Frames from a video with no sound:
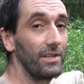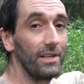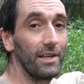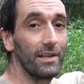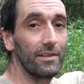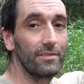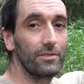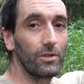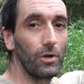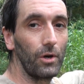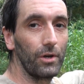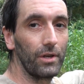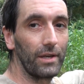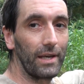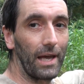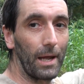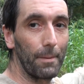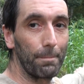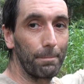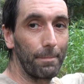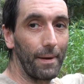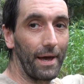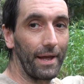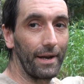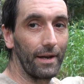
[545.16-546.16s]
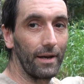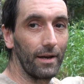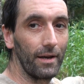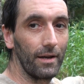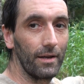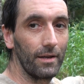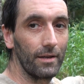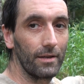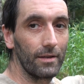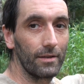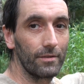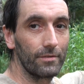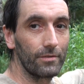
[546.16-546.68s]
year it's going to get better.
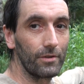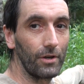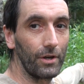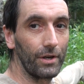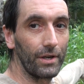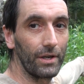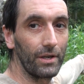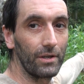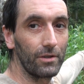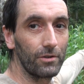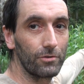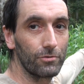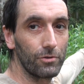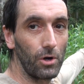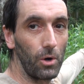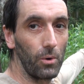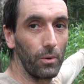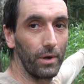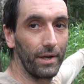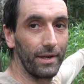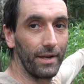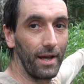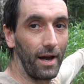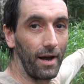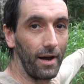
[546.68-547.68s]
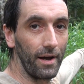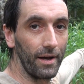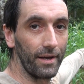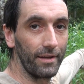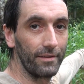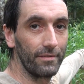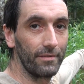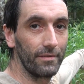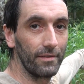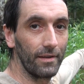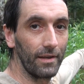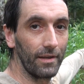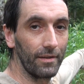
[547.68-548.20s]
It's going to grow in
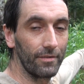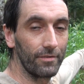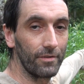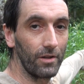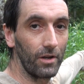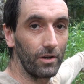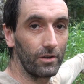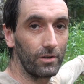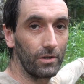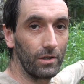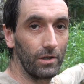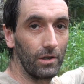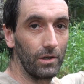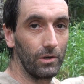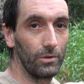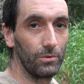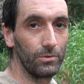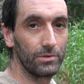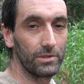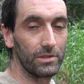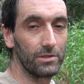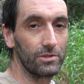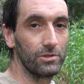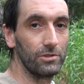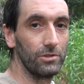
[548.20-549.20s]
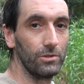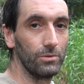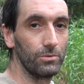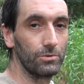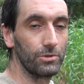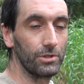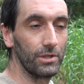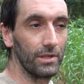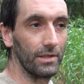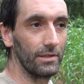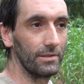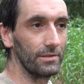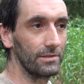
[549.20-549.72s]
height. It's not going to lose its
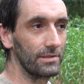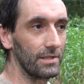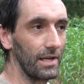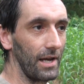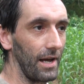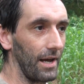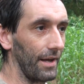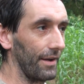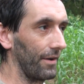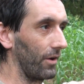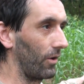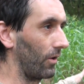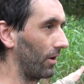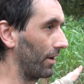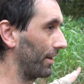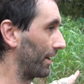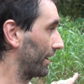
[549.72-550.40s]
nutrients and all